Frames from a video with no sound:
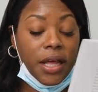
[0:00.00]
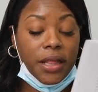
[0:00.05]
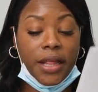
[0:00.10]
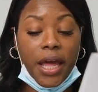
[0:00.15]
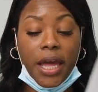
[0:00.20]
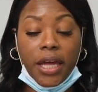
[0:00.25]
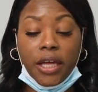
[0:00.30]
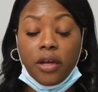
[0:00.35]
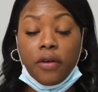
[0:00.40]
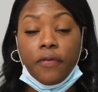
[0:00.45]

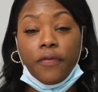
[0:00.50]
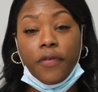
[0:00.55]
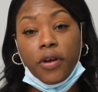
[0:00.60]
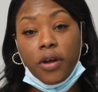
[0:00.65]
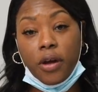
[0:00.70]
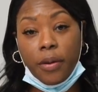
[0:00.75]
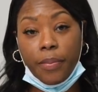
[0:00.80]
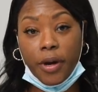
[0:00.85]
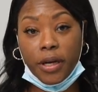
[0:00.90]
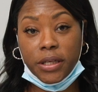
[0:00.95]
Thank you for
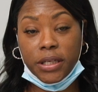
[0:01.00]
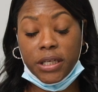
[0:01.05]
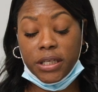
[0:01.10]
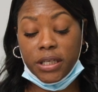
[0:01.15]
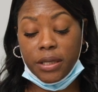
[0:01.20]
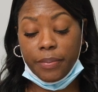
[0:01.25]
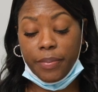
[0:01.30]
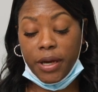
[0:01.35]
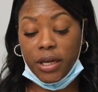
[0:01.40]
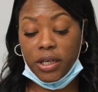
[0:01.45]
your
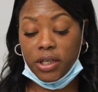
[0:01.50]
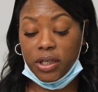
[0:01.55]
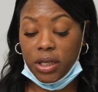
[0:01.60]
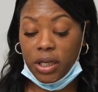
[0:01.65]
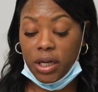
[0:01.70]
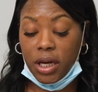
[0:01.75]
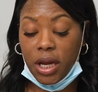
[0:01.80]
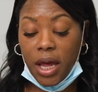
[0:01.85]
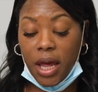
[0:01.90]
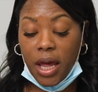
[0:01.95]

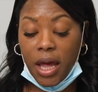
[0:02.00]
participation.